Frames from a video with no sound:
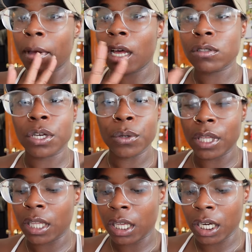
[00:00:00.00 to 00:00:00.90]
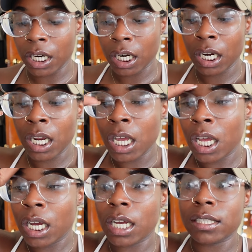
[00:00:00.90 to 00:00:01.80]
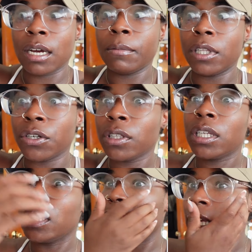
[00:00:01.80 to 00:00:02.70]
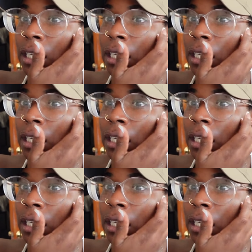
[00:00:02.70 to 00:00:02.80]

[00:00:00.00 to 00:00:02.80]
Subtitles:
I'll tell you that later because I'm literally late.